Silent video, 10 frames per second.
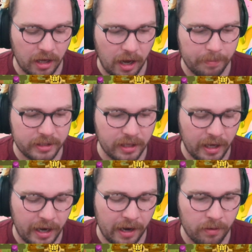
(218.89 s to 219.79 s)
opposite
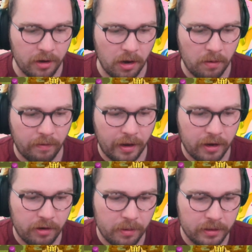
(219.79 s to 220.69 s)
lane. I don't know if I
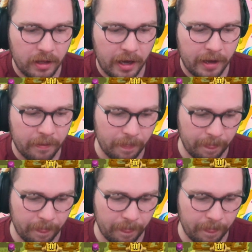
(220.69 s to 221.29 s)
agree with that.